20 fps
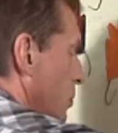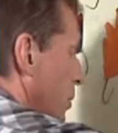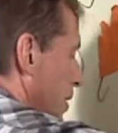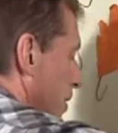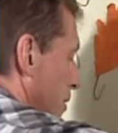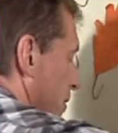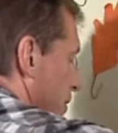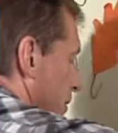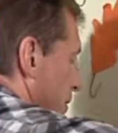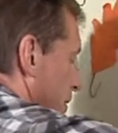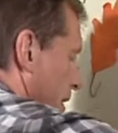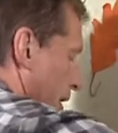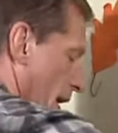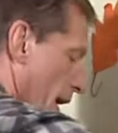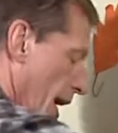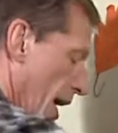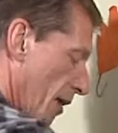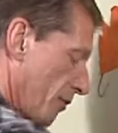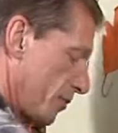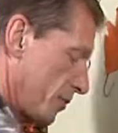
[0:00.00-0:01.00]
with a
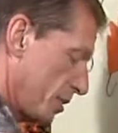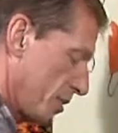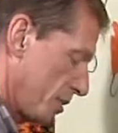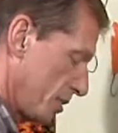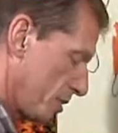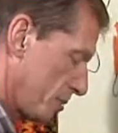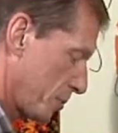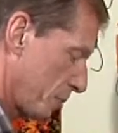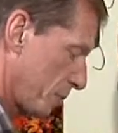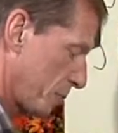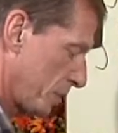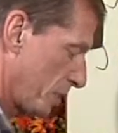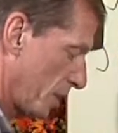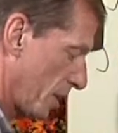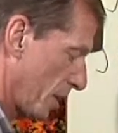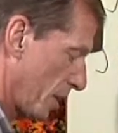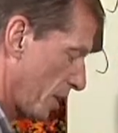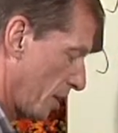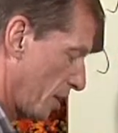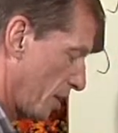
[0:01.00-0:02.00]
½ teaspoon
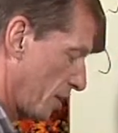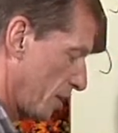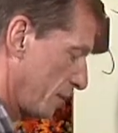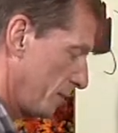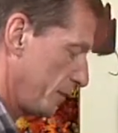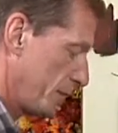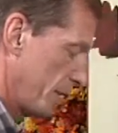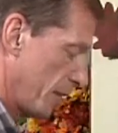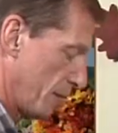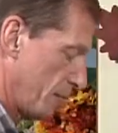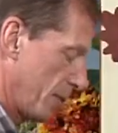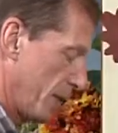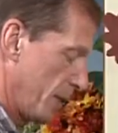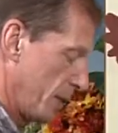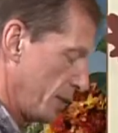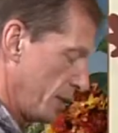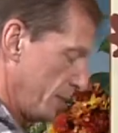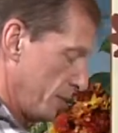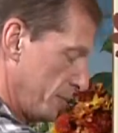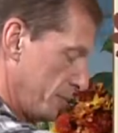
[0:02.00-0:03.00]
of
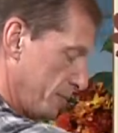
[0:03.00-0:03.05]
nutmeg.